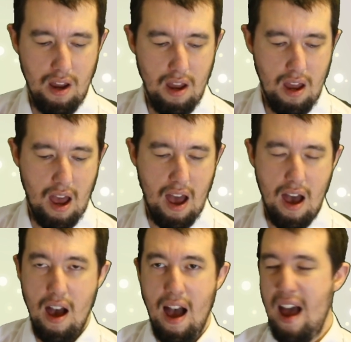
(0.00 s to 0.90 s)

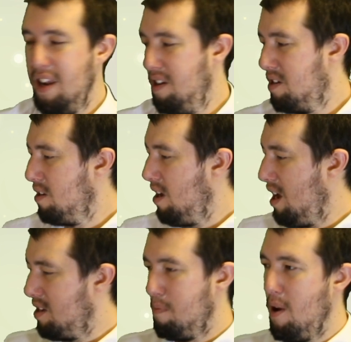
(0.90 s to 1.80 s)
And as
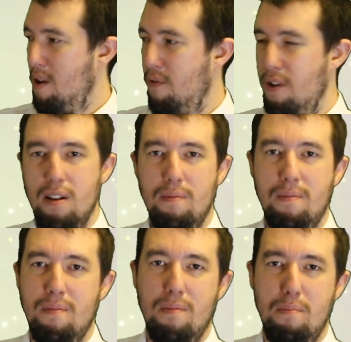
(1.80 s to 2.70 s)
a bit of
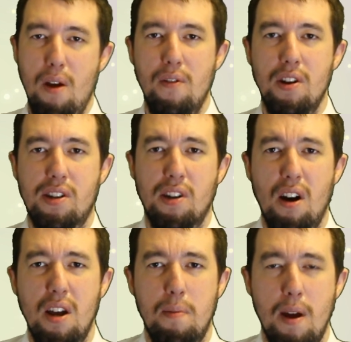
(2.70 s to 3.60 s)
an
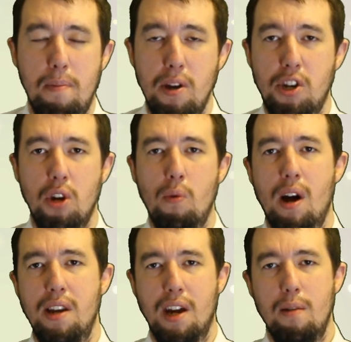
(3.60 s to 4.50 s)
aside, maybe two-way
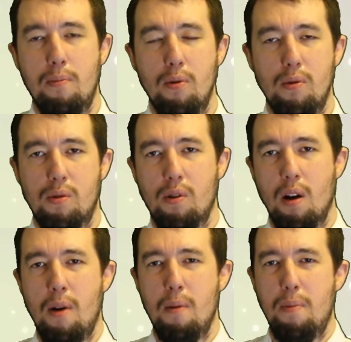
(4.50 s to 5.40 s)
tables will come
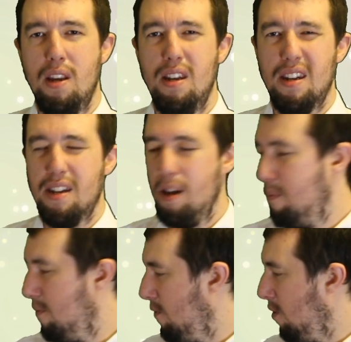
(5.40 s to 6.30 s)
up in some
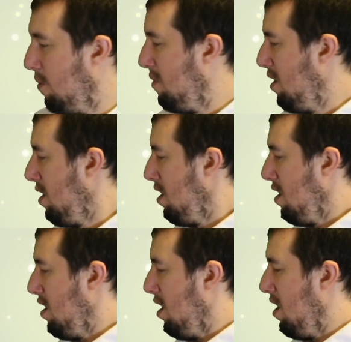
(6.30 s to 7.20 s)
form.
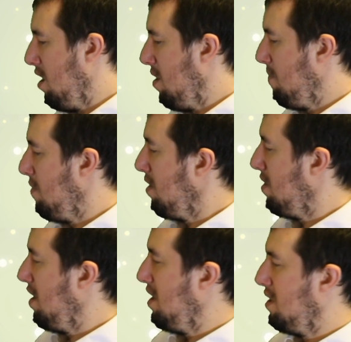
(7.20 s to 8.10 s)

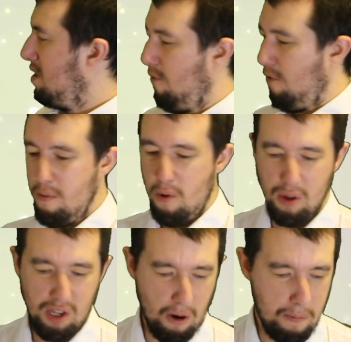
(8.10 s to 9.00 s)
There's a few more
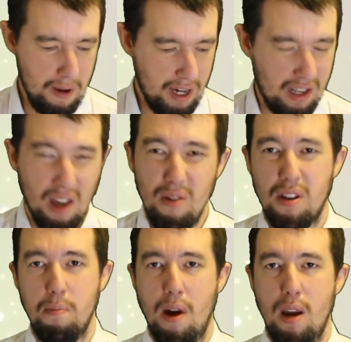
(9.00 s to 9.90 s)
topics. Those are the
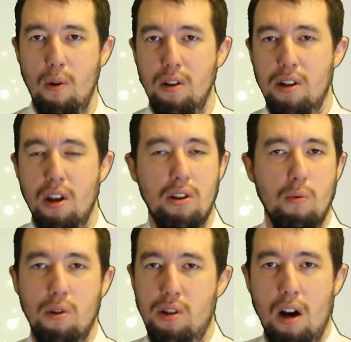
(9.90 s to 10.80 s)
main ones. Those are the
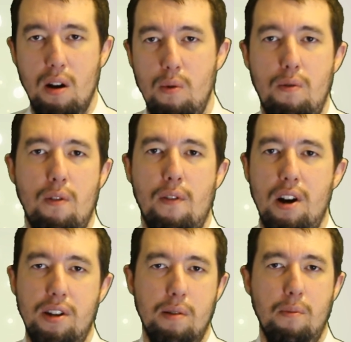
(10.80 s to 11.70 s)
ones I would
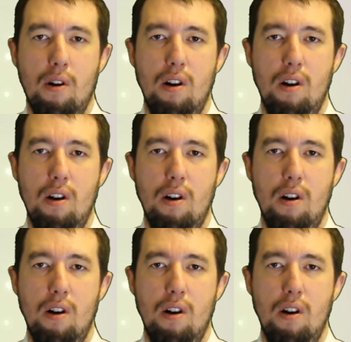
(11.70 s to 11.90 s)
revise tomorrow.